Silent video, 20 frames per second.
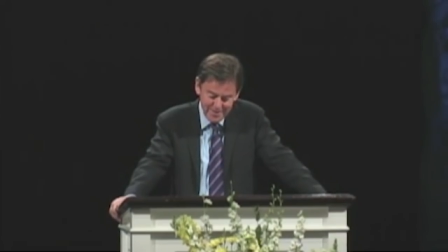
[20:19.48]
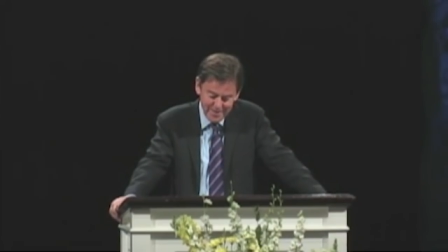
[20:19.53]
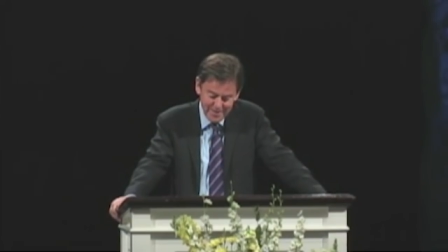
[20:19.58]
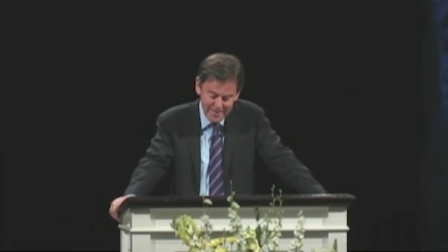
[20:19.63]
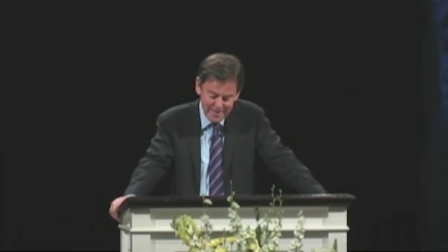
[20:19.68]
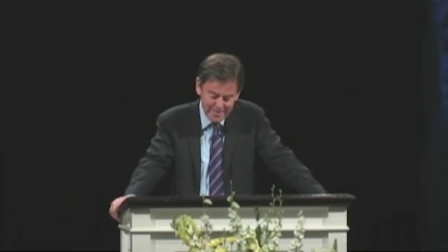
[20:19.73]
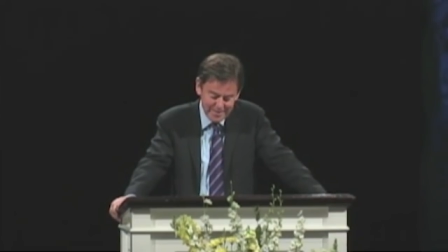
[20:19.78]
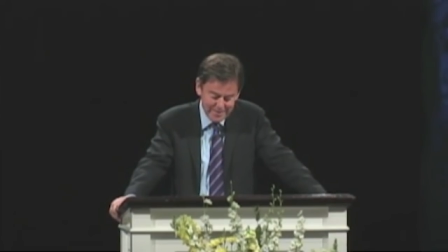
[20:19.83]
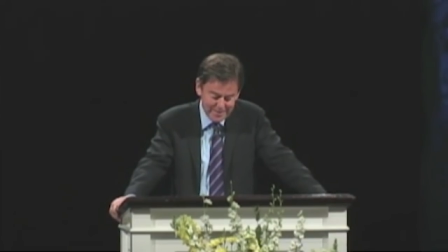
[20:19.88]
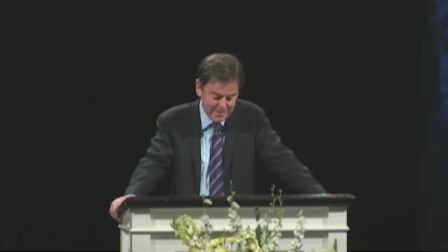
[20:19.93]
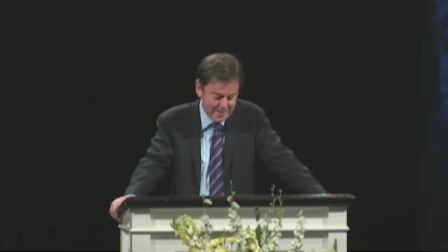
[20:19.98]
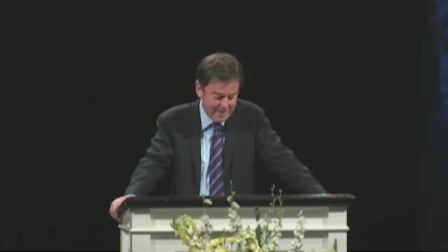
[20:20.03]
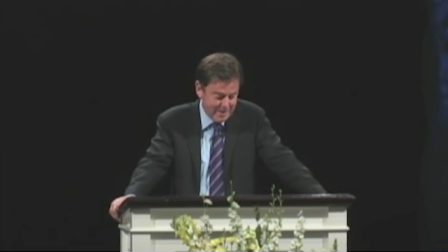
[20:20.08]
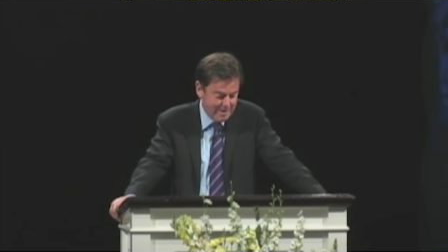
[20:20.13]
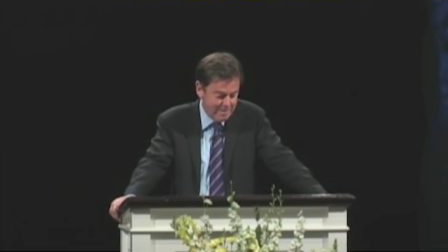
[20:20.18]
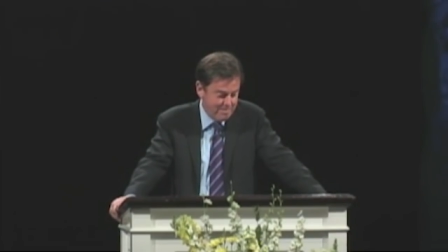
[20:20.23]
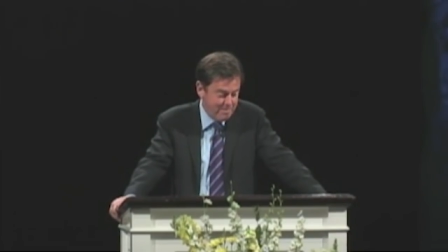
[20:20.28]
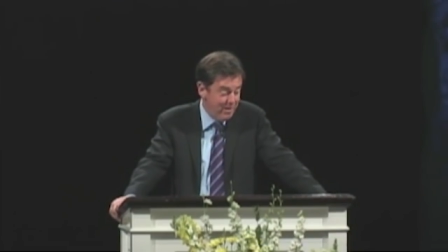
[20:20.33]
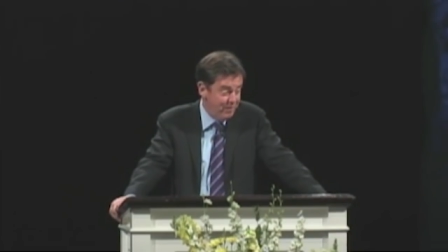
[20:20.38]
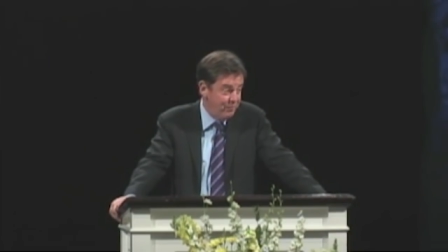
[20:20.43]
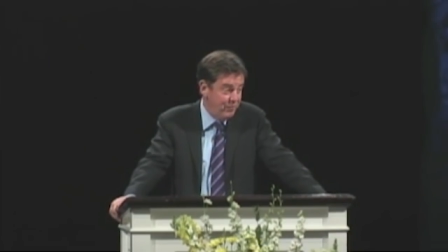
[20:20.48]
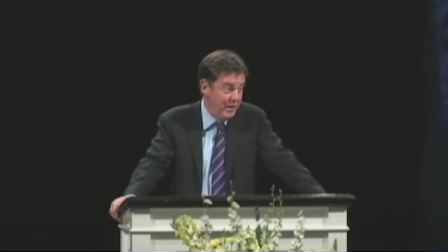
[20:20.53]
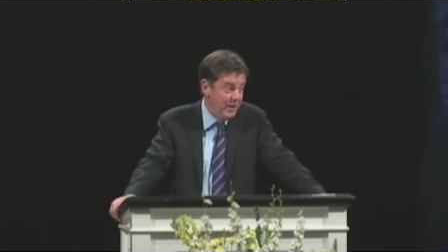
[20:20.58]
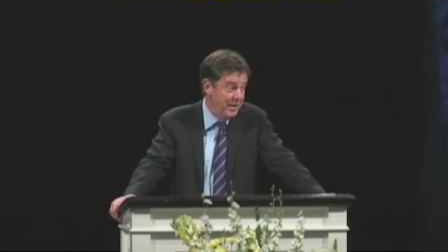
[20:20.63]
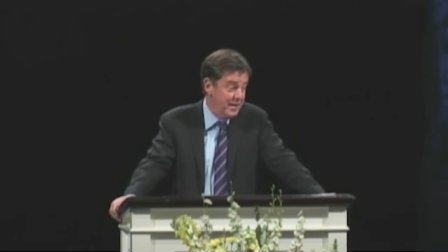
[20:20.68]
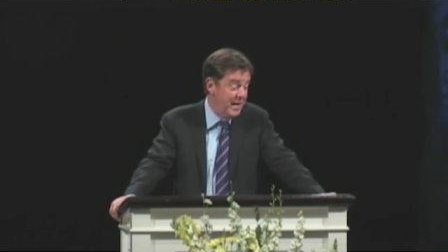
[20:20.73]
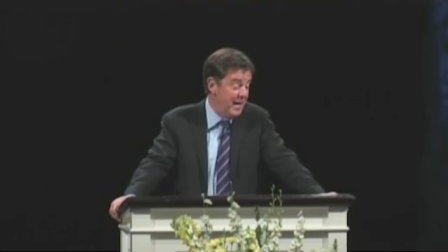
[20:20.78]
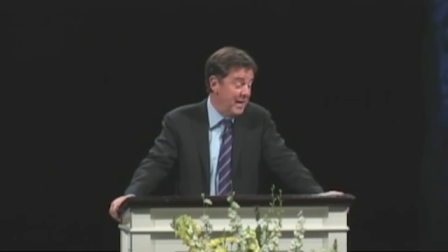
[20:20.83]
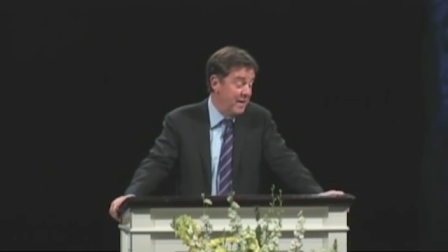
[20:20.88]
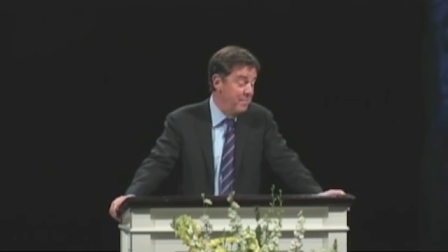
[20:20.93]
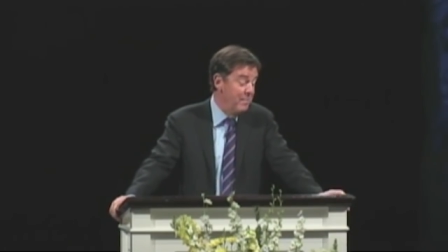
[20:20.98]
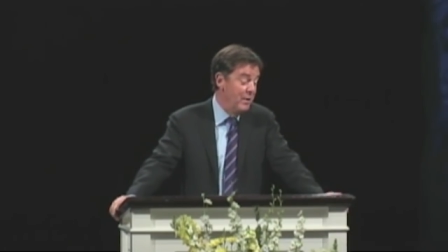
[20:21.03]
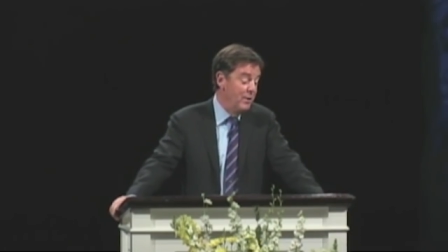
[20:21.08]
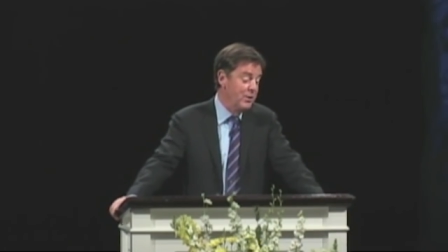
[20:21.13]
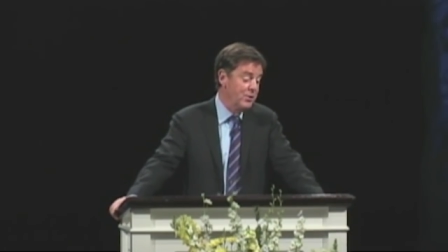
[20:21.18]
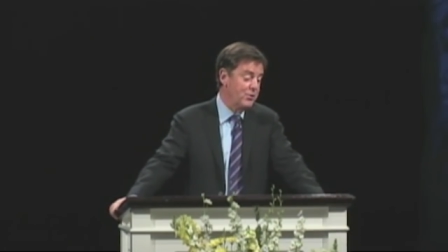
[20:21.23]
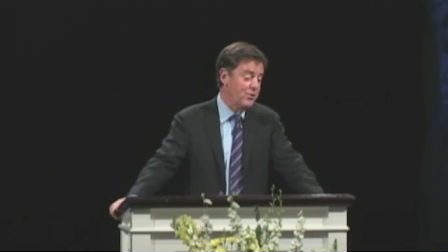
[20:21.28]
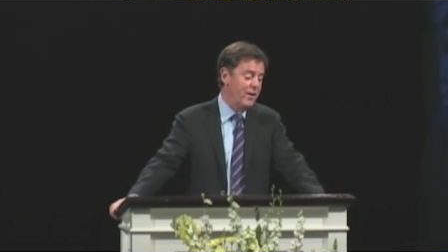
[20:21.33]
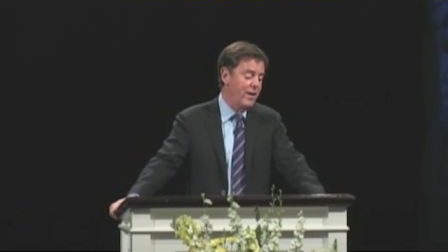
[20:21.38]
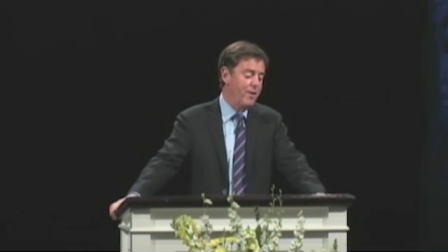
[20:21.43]
And uh, if he had had a
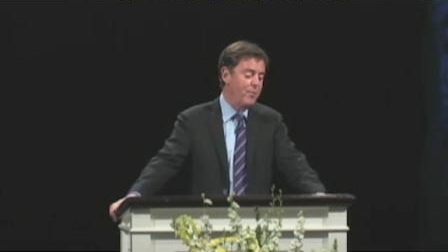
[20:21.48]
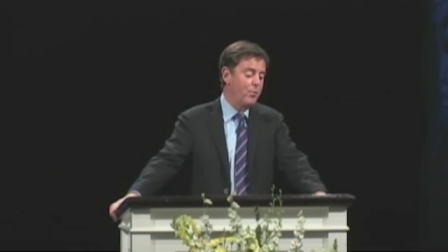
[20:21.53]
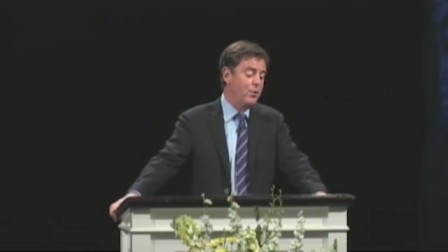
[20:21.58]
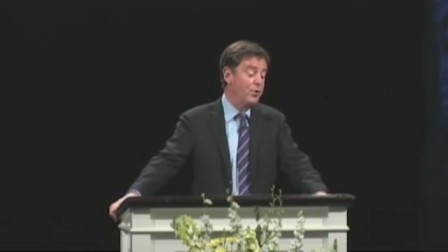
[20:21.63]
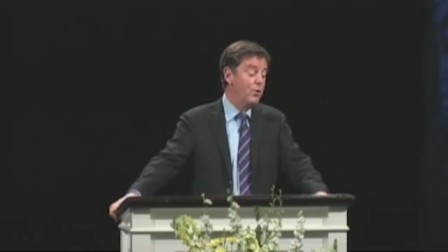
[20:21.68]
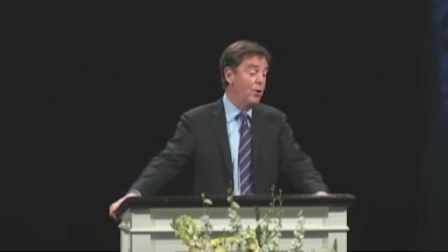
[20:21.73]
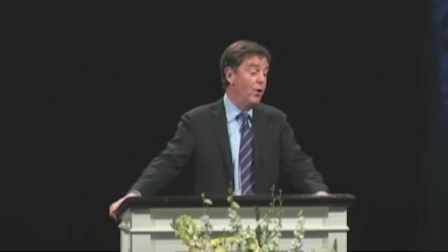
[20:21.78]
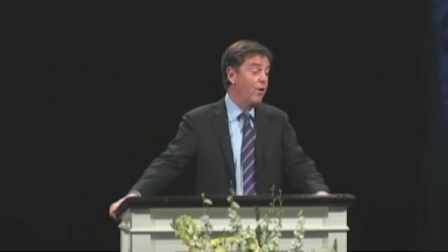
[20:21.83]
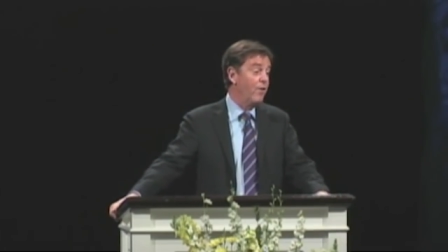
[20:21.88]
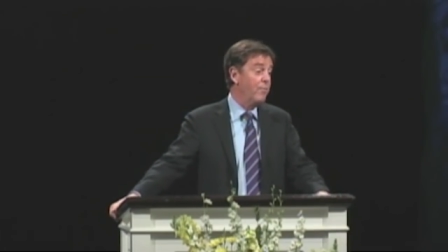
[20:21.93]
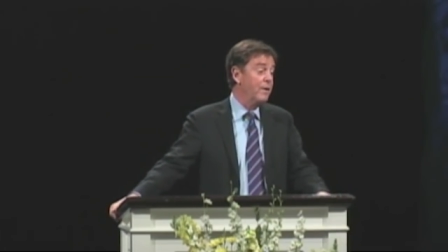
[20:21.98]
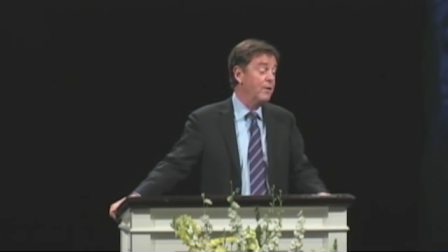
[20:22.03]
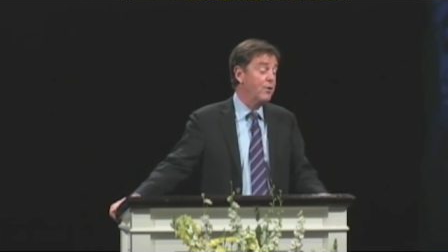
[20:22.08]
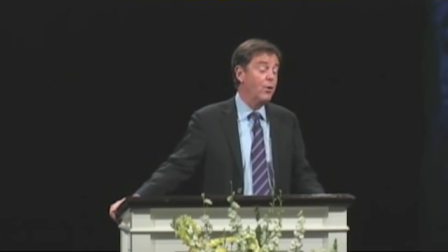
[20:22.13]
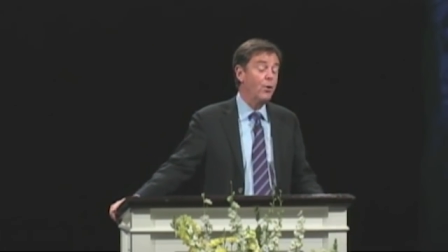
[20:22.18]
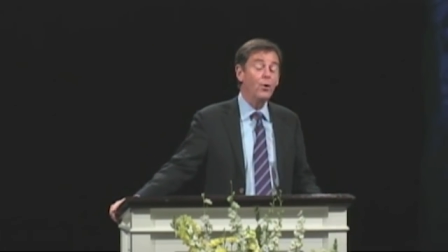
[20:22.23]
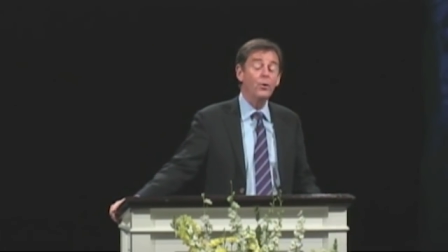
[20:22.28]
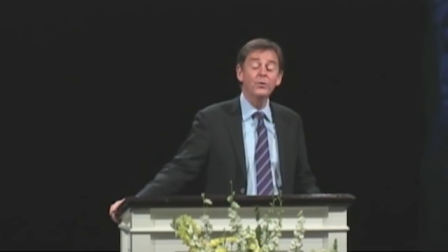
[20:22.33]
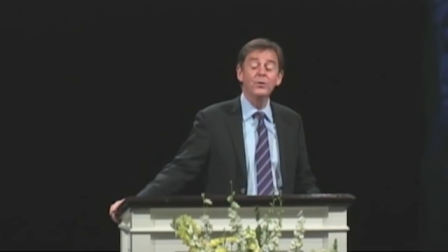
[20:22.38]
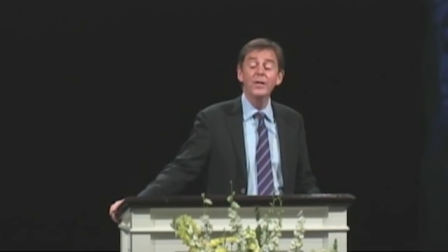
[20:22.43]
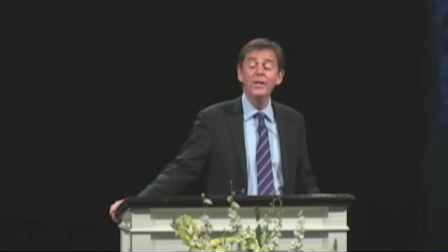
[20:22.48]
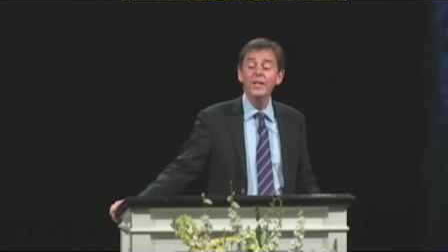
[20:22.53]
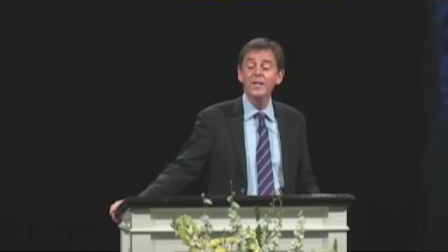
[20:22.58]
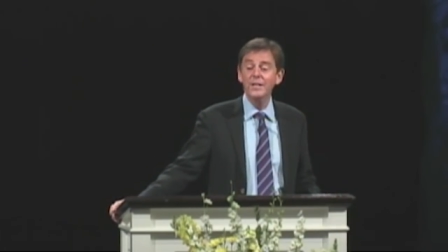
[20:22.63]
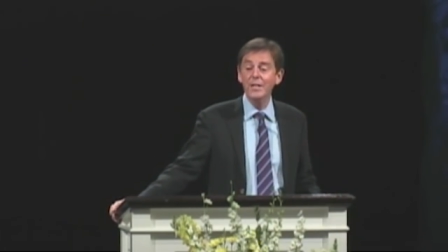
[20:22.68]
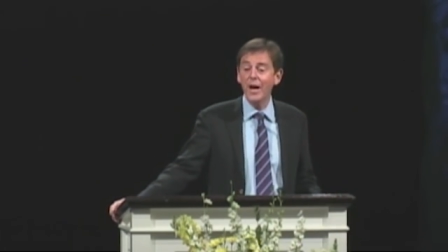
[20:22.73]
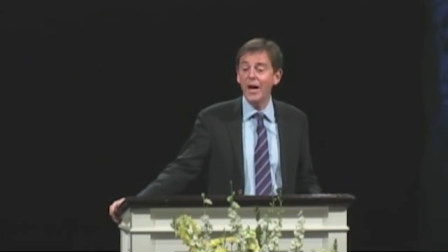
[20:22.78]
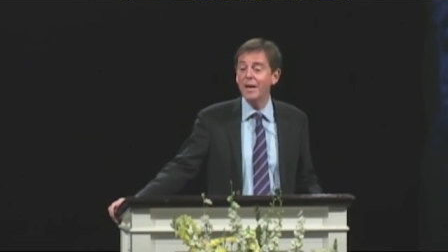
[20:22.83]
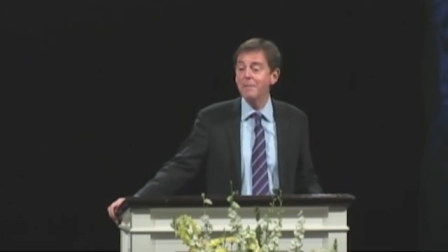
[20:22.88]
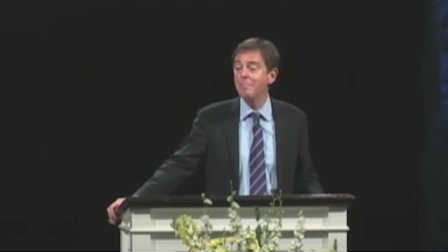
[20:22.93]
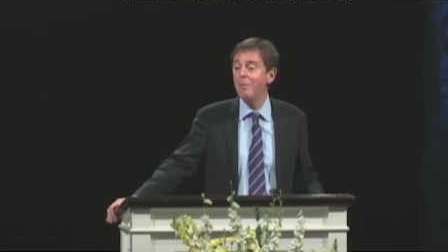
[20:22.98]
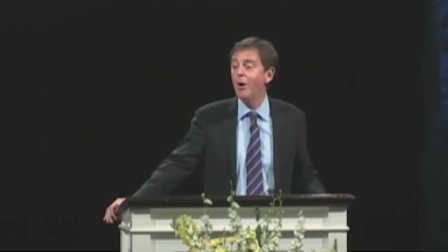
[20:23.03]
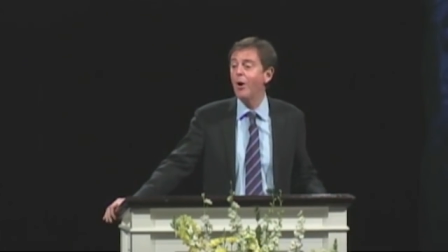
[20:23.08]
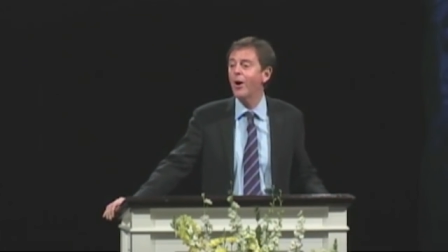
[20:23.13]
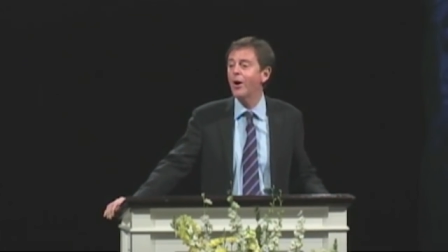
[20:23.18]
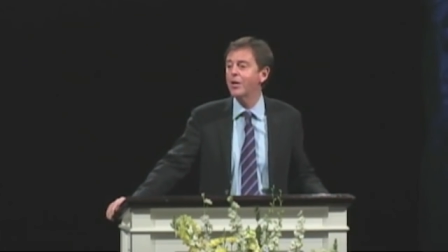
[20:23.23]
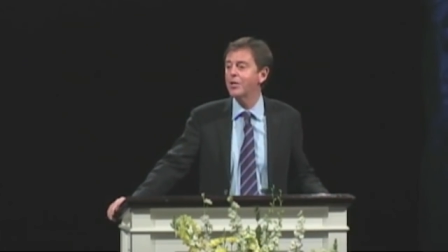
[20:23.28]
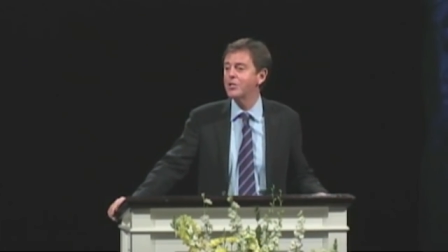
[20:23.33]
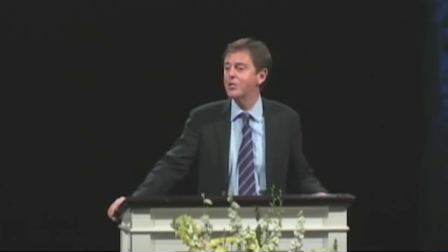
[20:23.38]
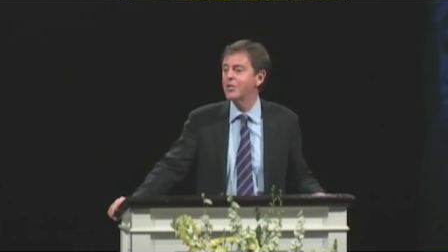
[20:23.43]
ministry, it would not have been called nine
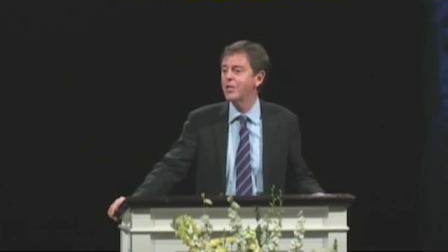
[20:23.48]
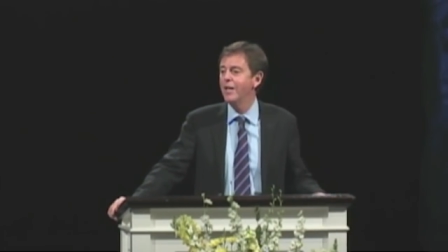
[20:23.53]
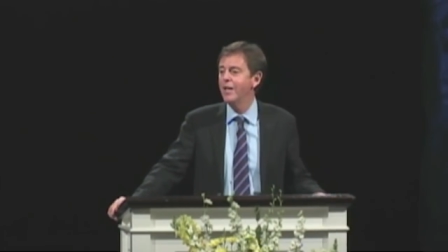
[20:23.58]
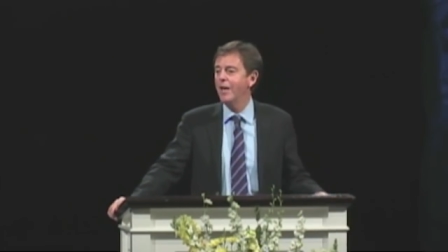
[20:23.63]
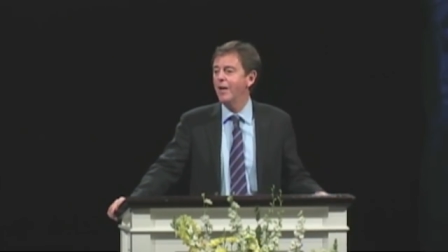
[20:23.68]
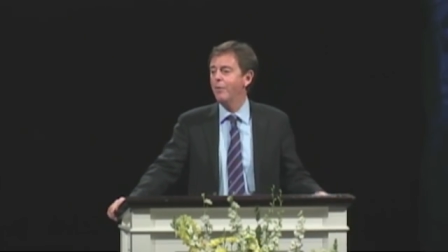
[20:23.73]
marks,